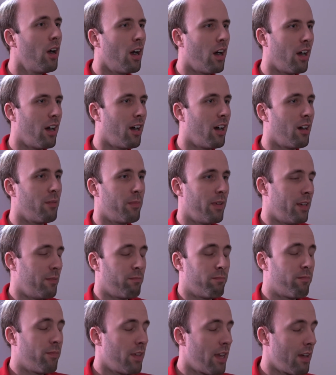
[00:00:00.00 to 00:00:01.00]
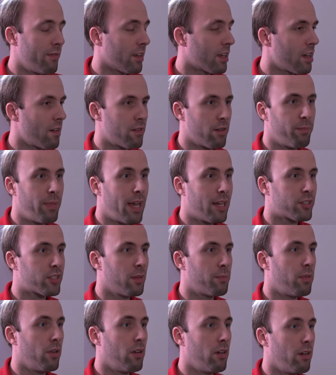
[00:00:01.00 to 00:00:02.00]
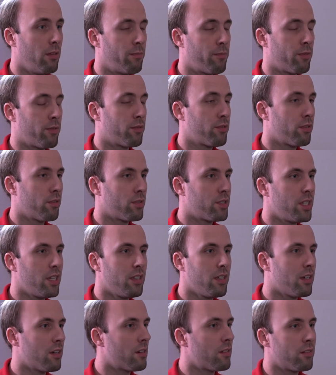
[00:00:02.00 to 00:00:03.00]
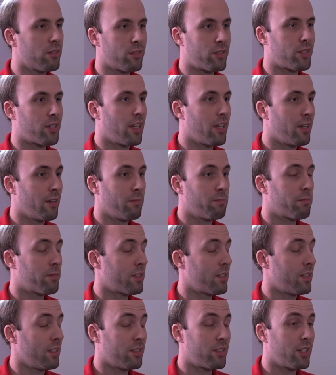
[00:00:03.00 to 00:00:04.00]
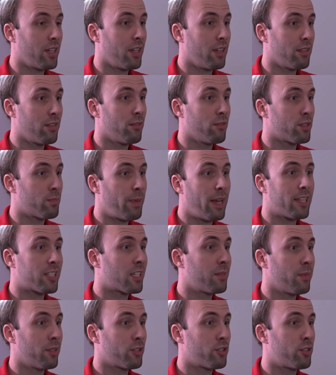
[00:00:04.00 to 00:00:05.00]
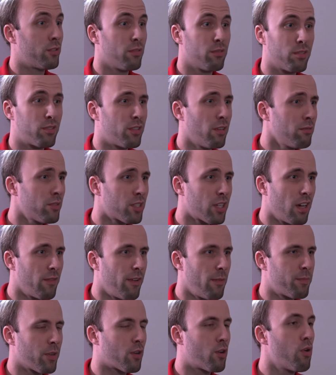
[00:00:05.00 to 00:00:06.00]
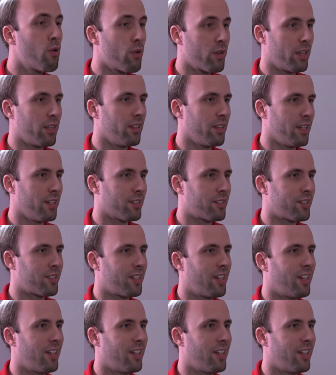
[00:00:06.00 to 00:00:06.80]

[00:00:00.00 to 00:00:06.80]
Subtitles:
And having covered basketball for 13 years, I can say those basketball shoes don't scuff up the court at least.